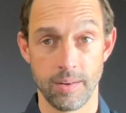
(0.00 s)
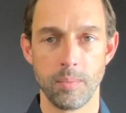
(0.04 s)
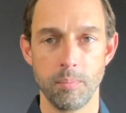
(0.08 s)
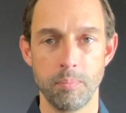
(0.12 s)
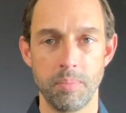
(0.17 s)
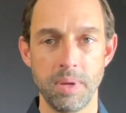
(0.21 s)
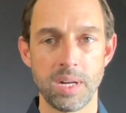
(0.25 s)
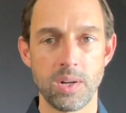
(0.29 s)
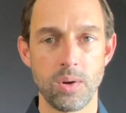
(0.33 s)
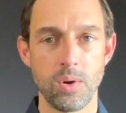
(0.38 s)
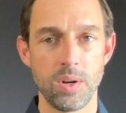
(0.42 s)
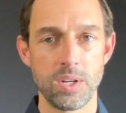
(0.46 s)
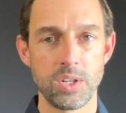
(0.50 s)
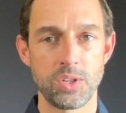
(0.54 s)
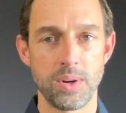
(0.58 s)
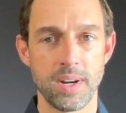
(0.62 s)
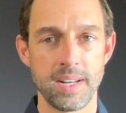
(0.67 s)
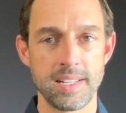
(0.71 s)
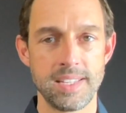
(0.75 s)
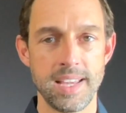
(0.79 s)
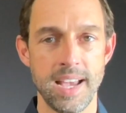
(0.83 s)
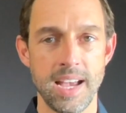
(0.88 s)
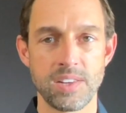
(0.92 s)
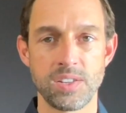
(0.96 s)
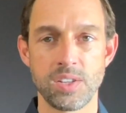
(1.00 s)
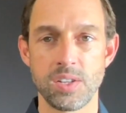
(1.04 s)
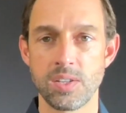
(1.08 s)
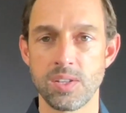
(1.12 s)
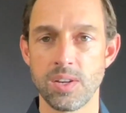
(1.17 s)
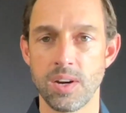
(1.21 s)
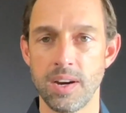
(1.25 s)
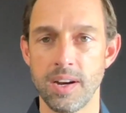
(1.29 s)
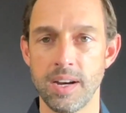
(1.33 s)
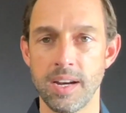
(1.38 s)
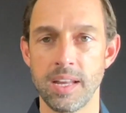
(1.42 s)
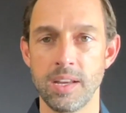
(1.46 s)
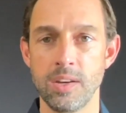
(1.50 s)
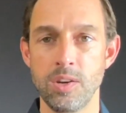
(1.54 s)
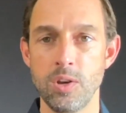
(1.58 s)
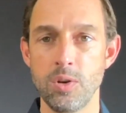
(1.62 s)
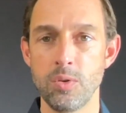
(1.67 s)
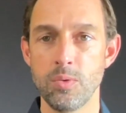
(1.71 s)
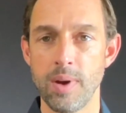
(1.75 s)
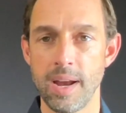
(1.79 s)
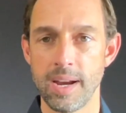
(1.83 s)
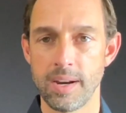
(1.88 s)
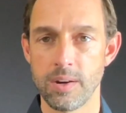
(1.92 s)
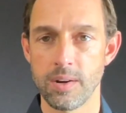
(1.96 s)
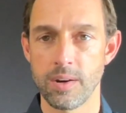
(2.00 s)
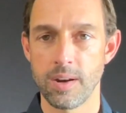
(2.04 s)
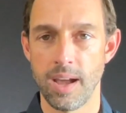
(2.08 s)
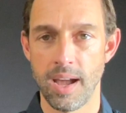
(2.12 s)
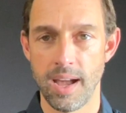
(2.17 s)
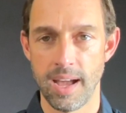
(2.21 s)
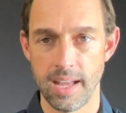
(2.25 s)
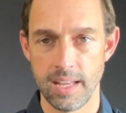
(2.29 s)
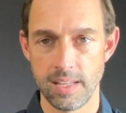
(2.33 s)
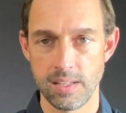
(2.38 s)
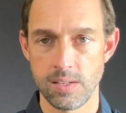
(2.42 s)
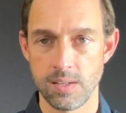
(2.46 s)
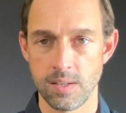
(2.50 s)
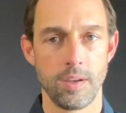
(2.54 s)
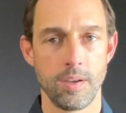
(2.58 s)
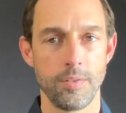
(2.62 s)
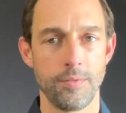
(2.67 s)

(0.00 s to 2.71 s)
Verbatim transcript: Bitcoin transactions are hitting new record highs.